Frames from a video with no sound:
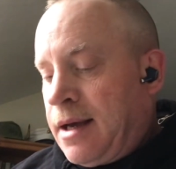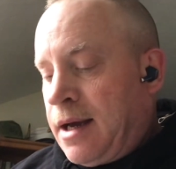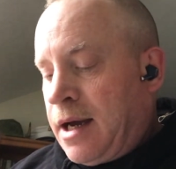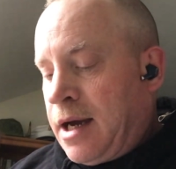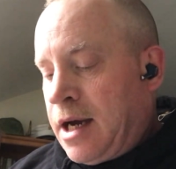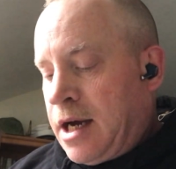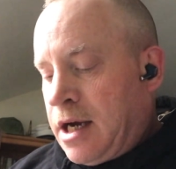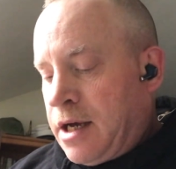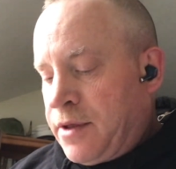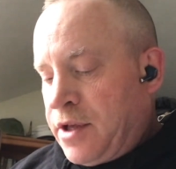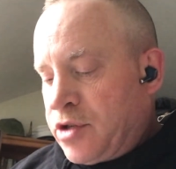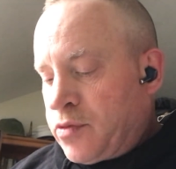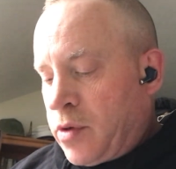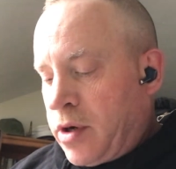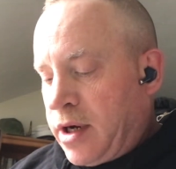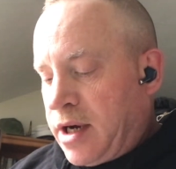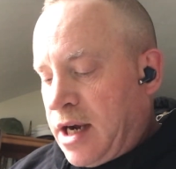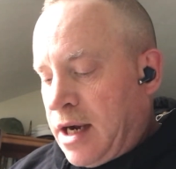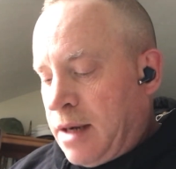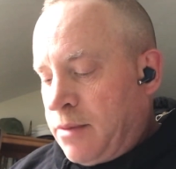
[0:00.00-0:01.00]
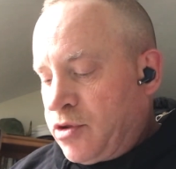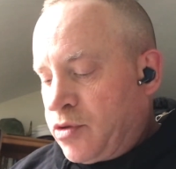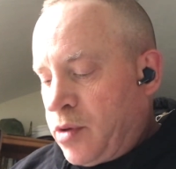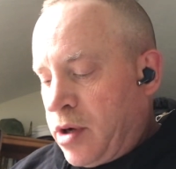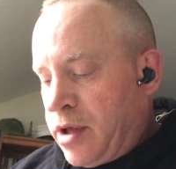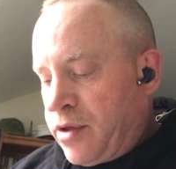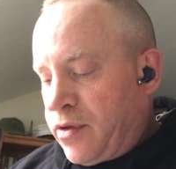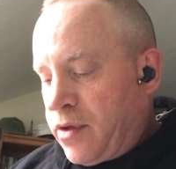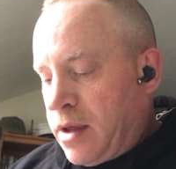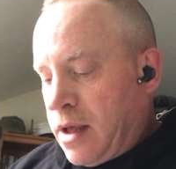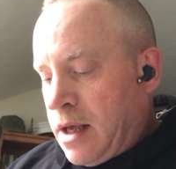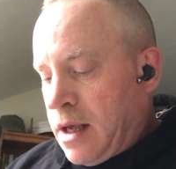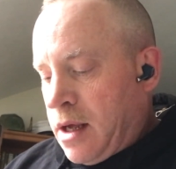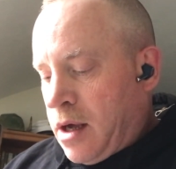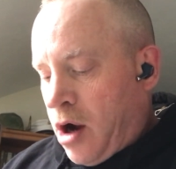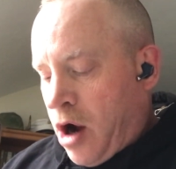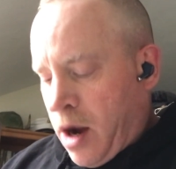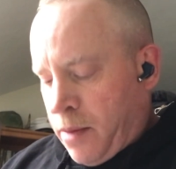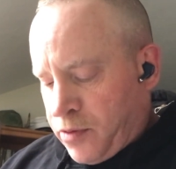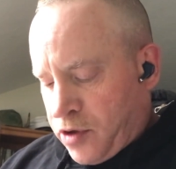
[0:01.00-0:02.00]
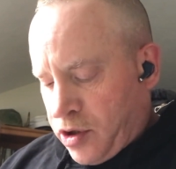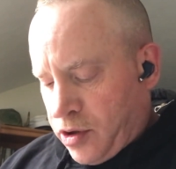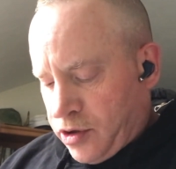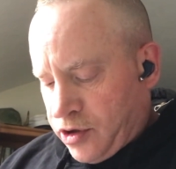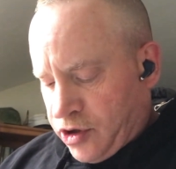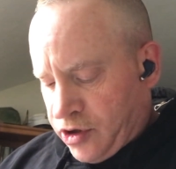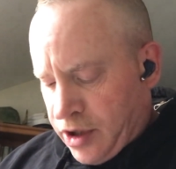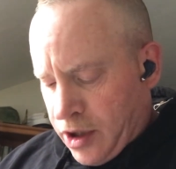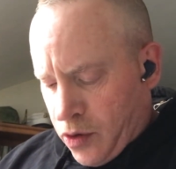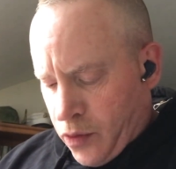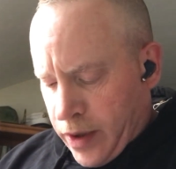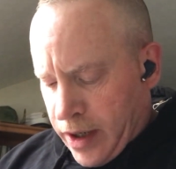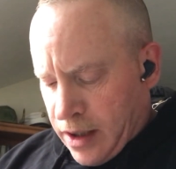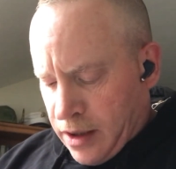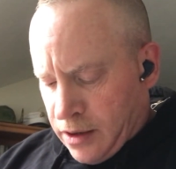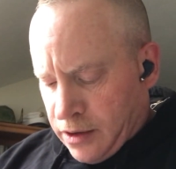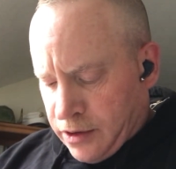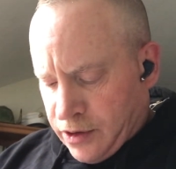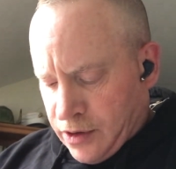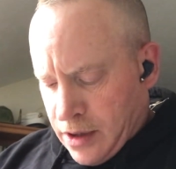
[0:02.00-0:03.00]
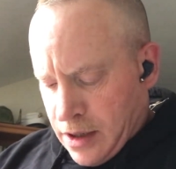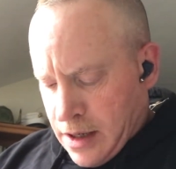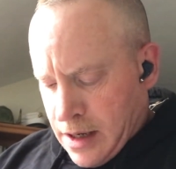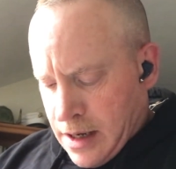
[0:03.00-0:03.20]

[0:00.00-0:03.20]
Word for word: Uh, this one comes with optional steel wheels